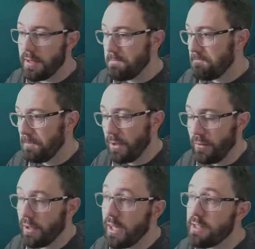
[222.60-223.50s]
You know,
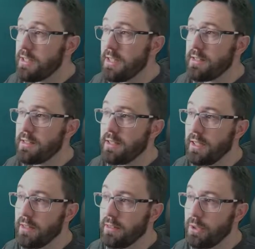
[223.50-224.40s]
it's a decent
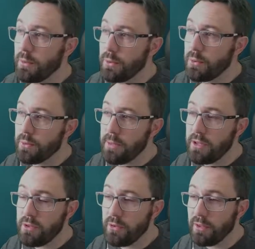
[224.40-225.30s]
deal. You always want to make
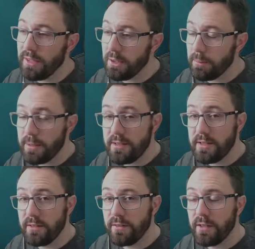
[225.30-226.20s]
sure you've got a little bit of
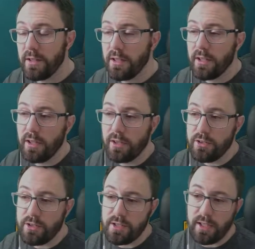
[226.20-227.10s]
silver
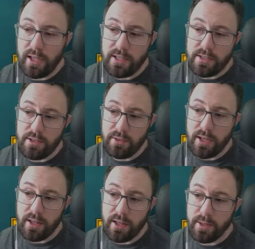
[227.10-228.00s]
just in case that you
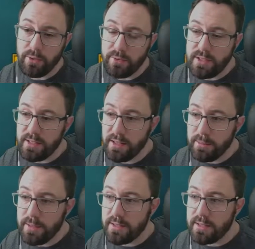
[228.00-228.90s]
get them. Now there is a
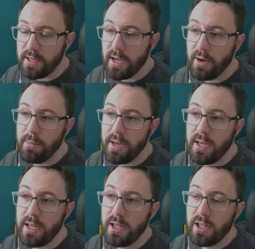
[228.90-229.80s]
limit to how many
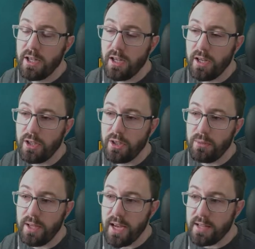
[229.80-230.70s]
you
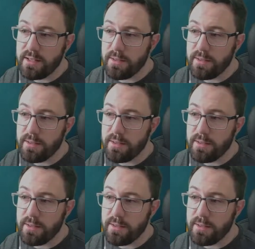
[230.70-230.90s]
get